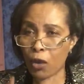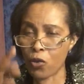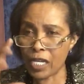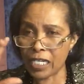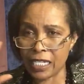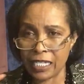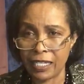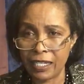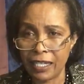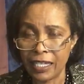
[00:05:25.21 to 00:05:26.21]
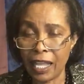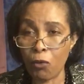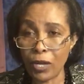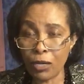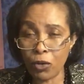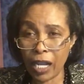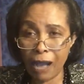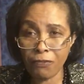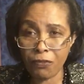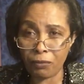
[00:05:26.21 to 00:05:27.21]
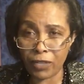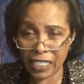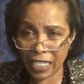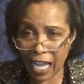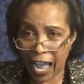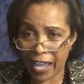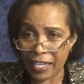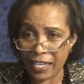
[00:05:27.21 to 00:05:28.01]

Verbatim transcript: wind. The wind will come from the sky